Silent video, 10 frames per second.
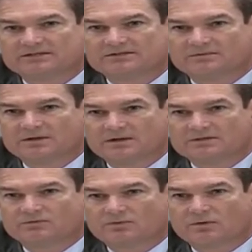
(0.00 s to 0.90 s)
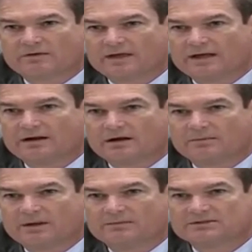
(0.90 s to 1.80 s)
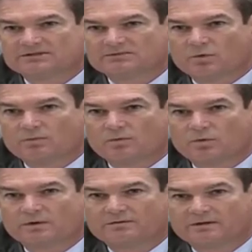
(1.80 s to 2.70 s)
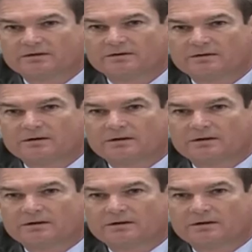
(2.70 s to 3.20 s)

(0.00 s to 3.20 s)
system that doesn't require the ad hoc payments is more important than,